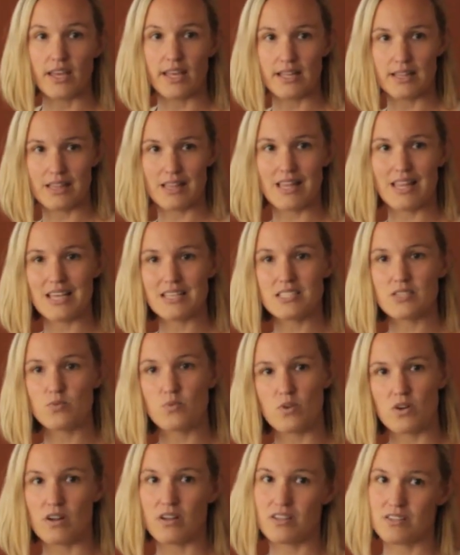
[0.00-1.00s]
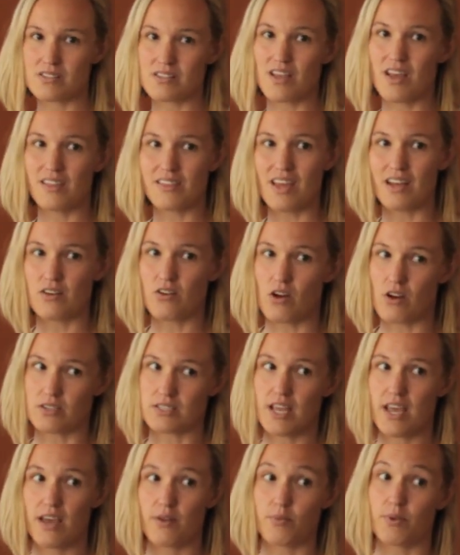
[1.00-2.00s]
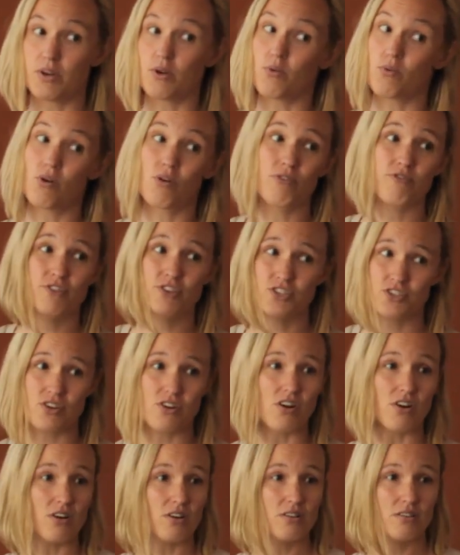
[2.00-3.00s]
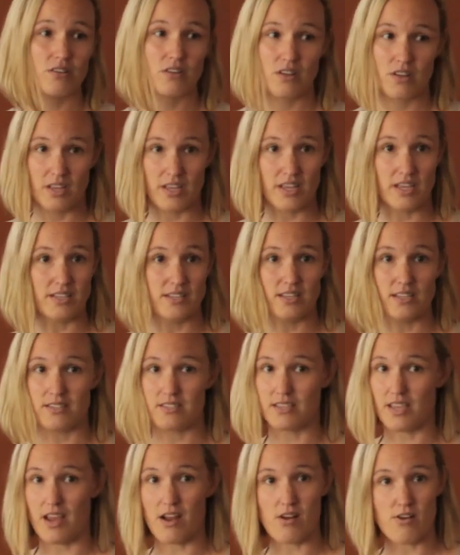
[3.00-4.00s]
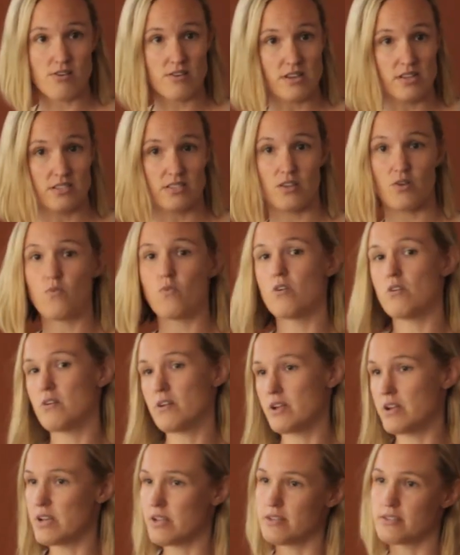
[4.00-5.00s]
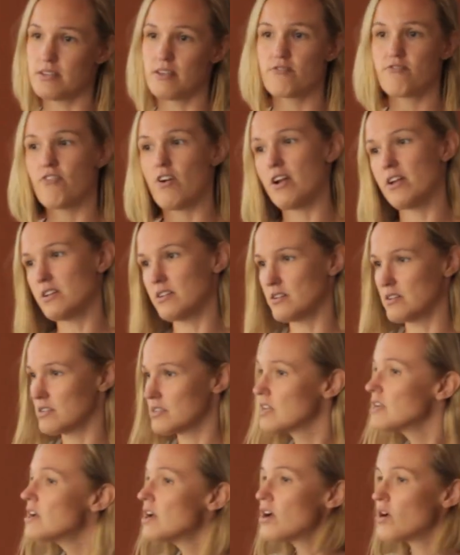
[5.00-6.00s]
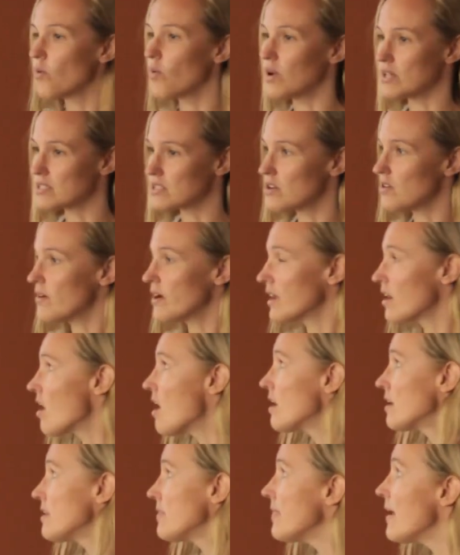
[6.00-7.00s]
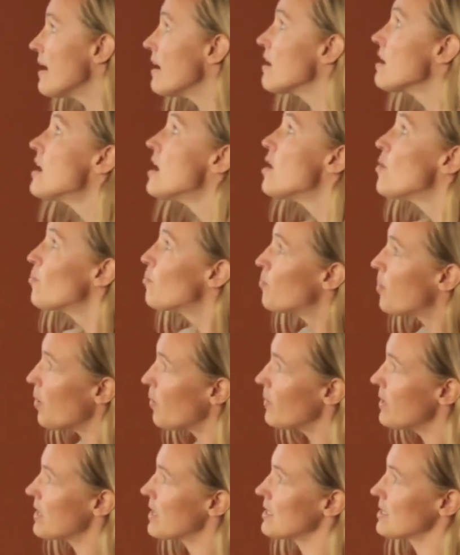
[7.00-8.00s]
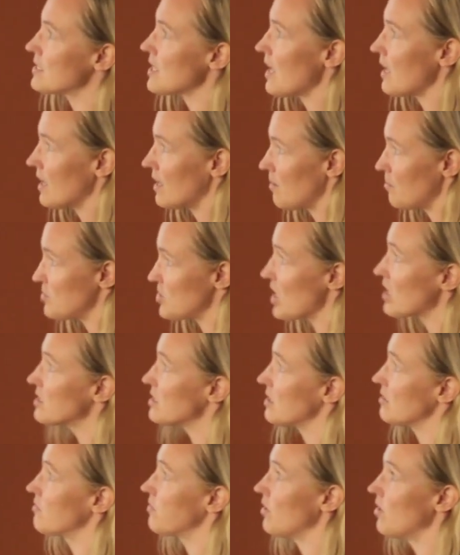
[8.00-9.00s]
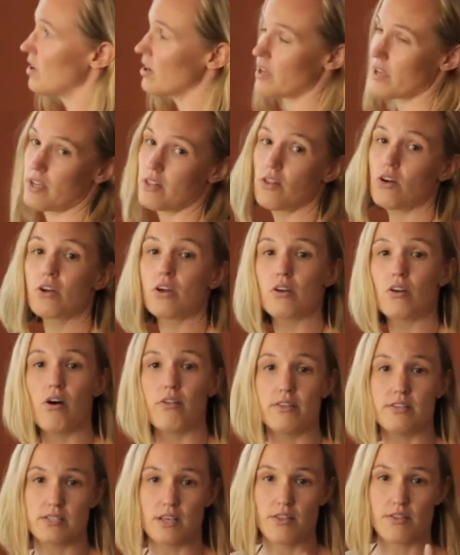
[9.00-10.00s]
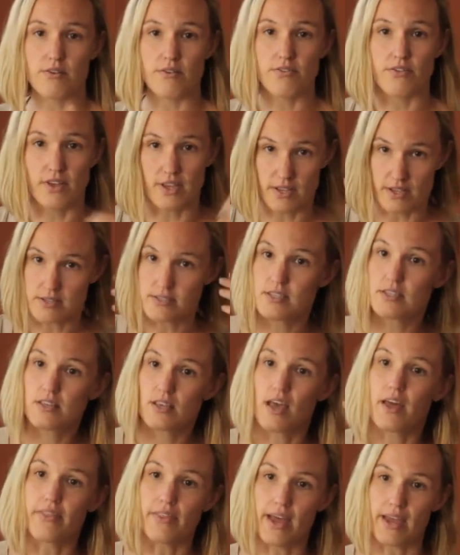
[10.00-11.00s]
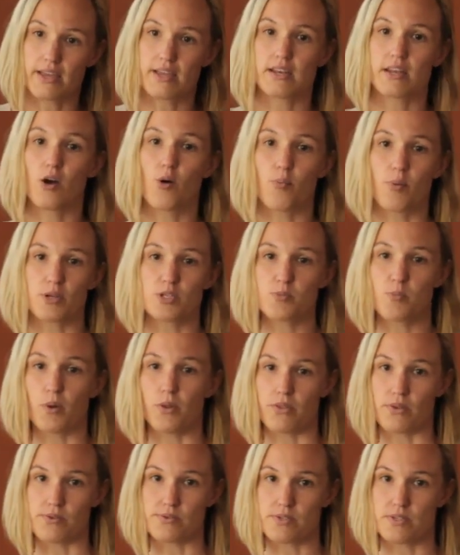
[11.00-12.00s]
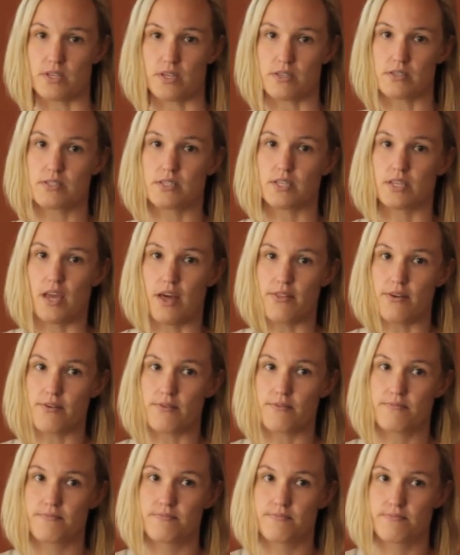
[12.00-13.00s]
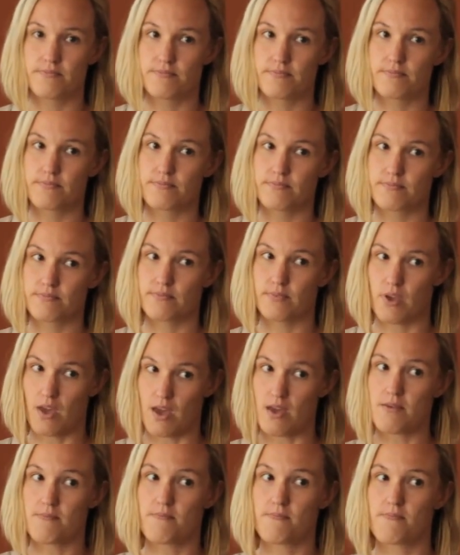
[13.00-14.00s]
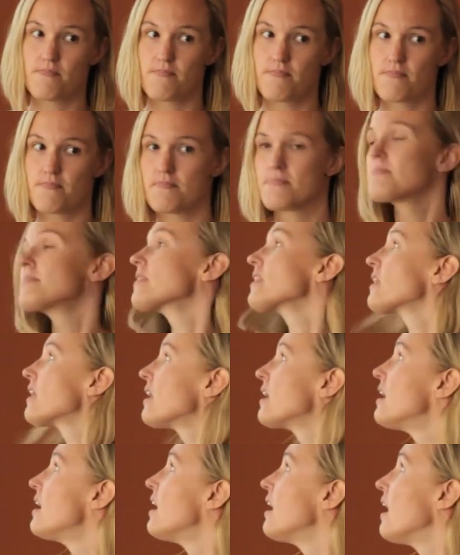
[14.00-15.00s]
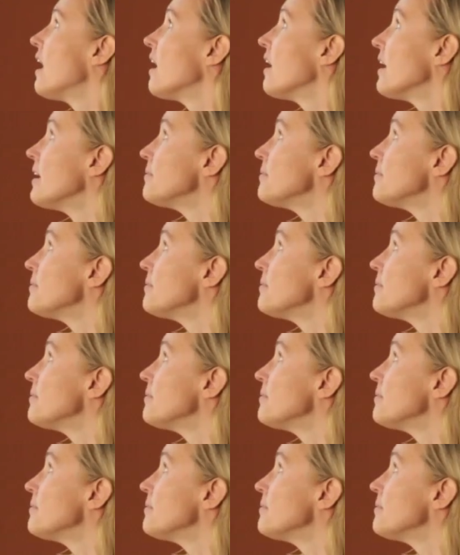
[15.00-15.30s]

Unless we're inside that dog's head, we don't know for sure. Is it scared? Is it worried? Is it frightened? What's going on in there? But we can take an objective look and look at all these other things, and that can help us put those things together. Okay? All